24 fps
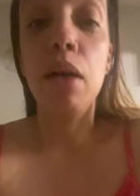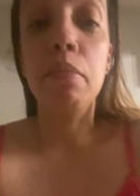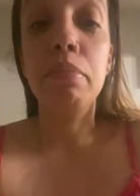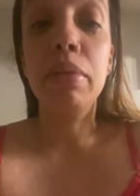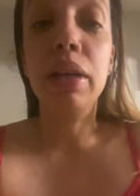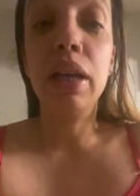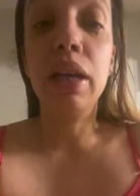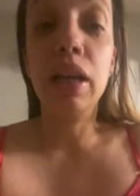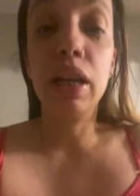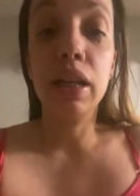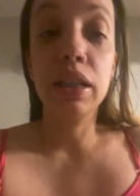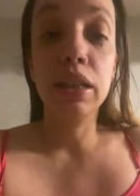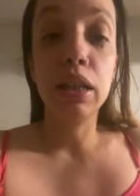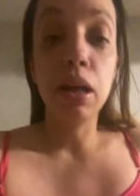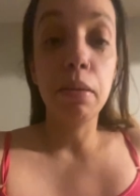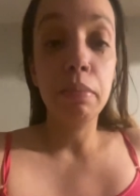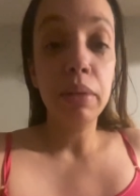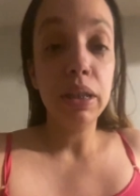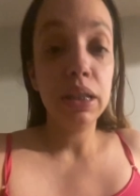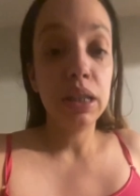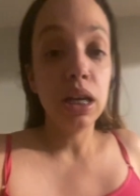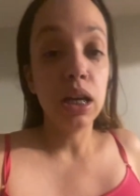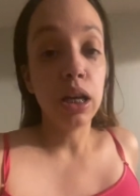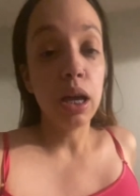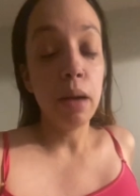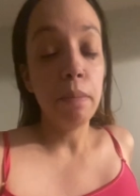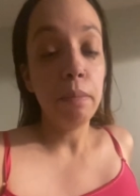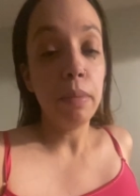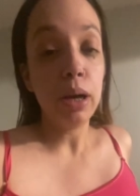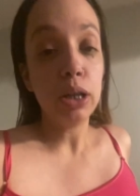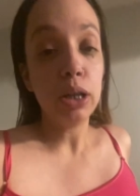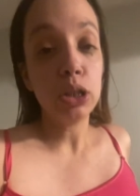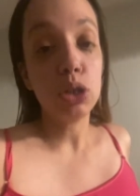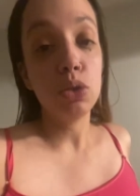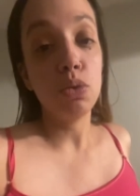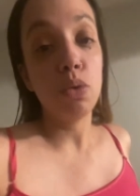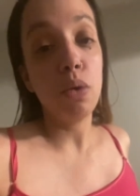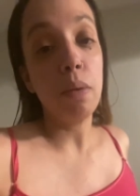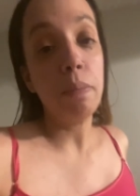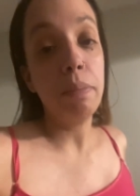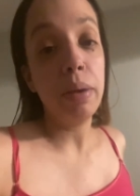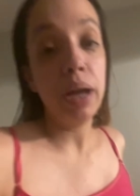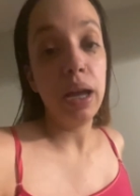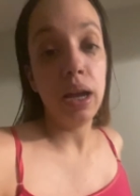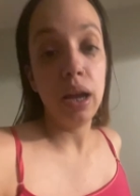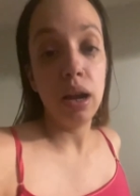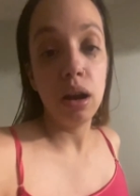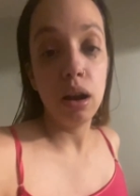get a tummy tuck and muscle
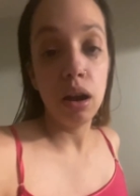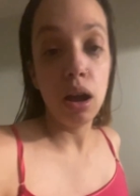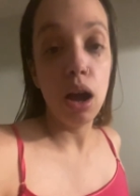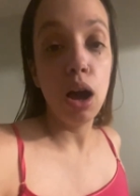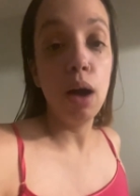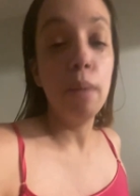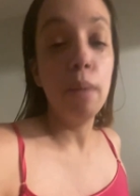repair,